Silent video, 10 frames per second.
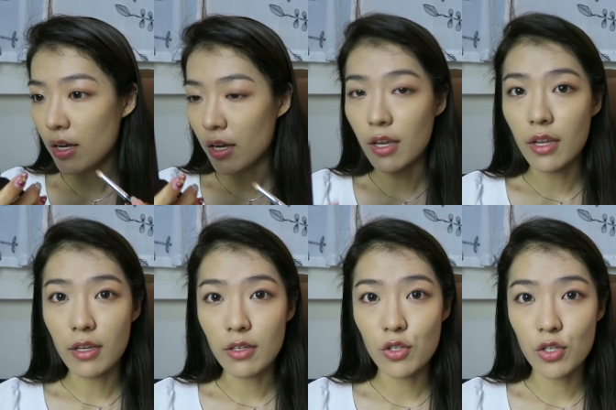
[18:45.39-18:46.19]

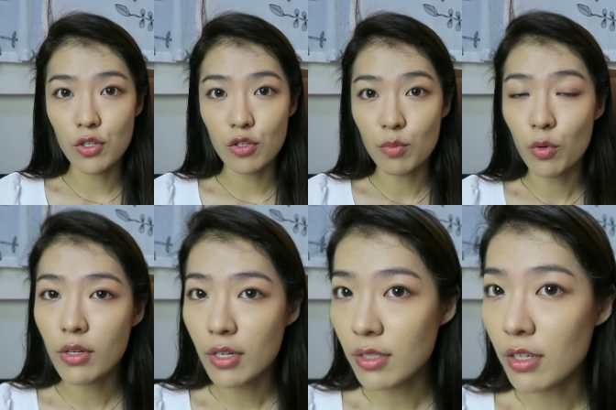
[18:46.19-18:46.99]
and just to smoke
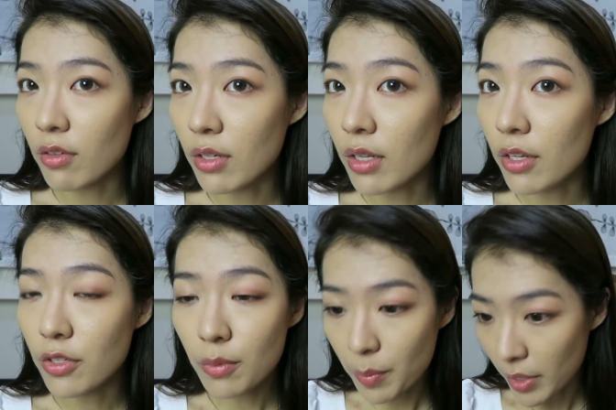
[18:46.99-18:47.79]
things out a
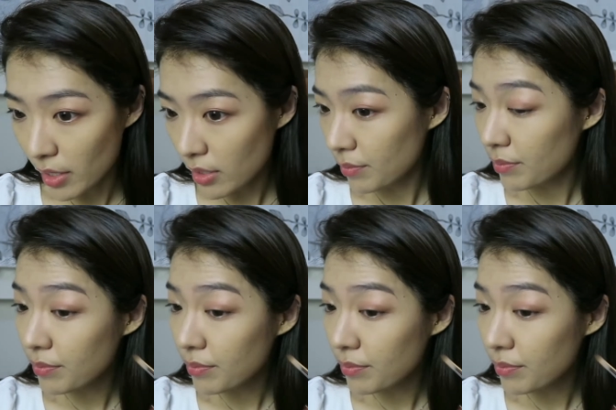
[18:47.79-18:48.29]
little bit.